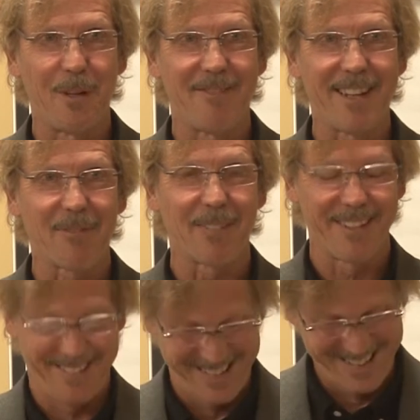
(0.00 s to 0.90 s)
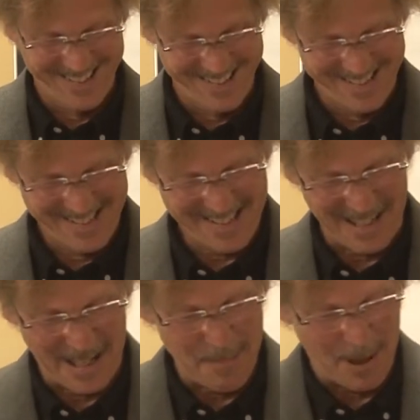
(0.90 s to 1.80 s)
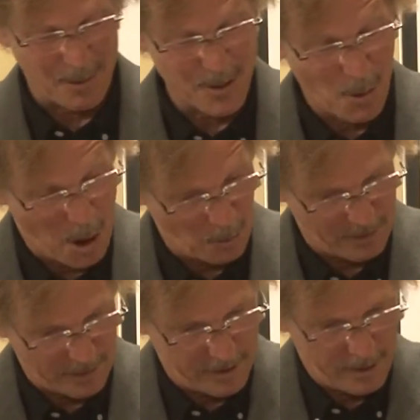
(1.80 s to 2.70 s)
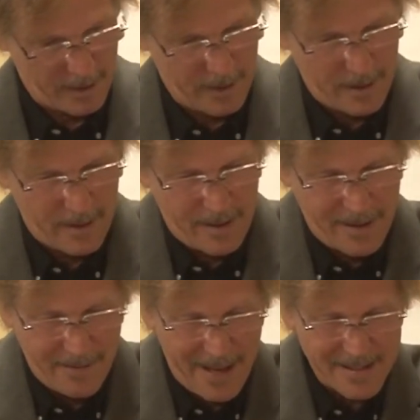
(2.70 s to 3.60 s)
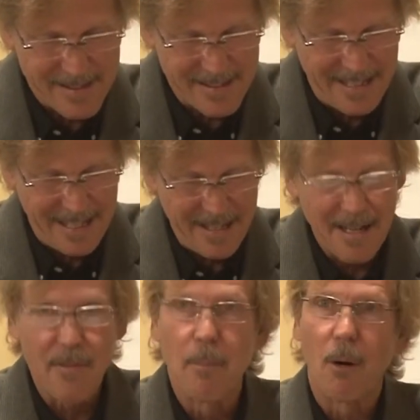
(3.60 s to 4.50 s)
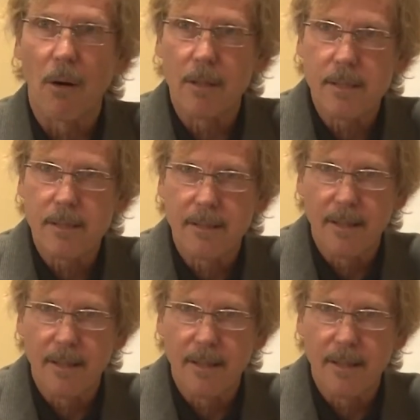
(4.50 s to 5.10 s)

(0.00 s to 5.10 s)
we've definitely said a lot about what's wrong with it. Uh, that's in the books.